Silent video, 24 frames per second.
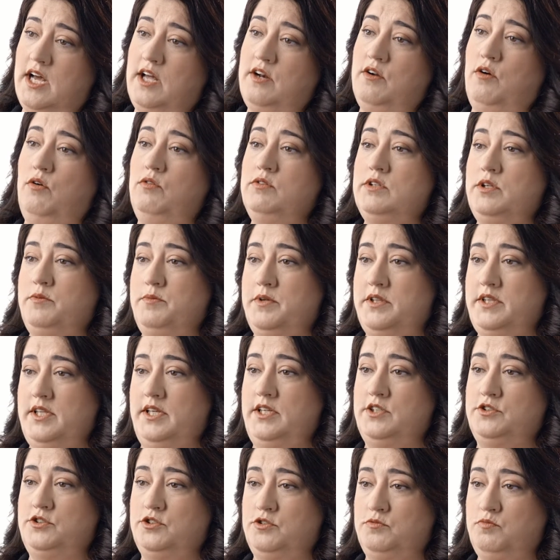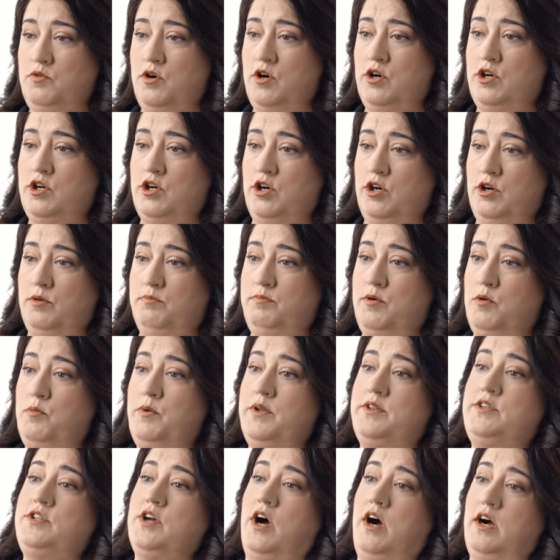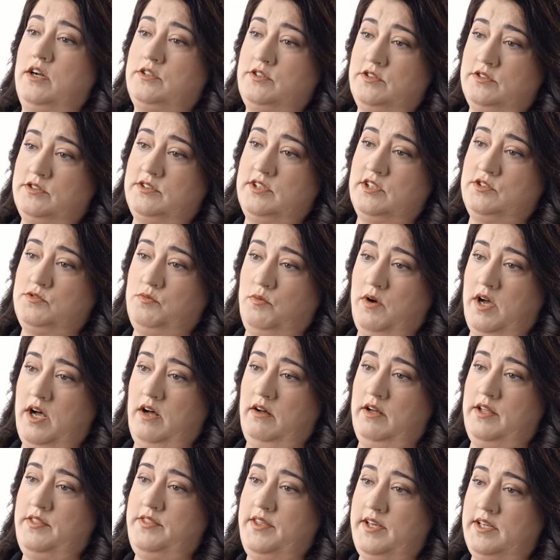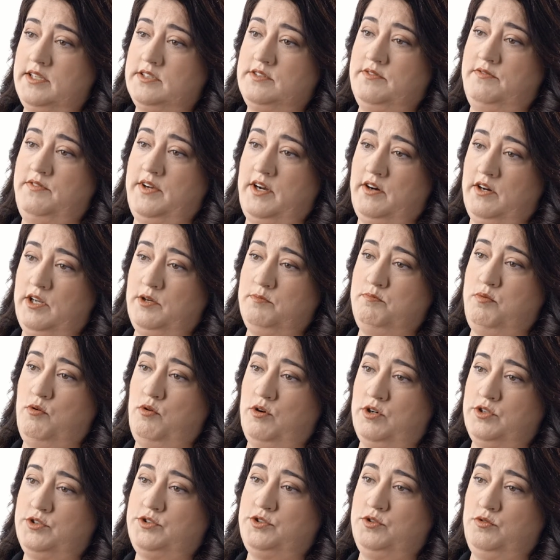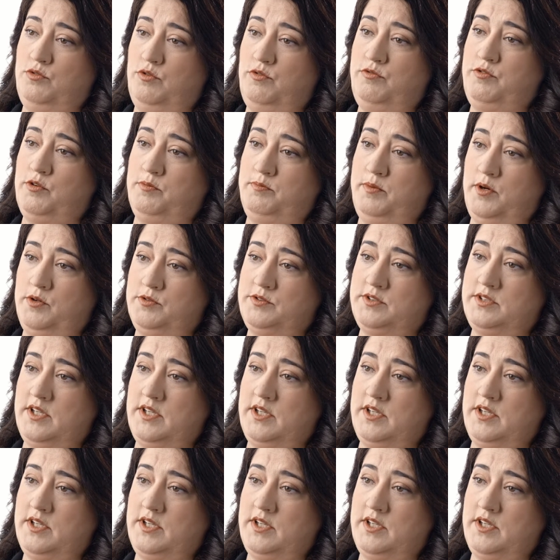not only with the injured worker, but with doctors as well, I think is a very important tool for both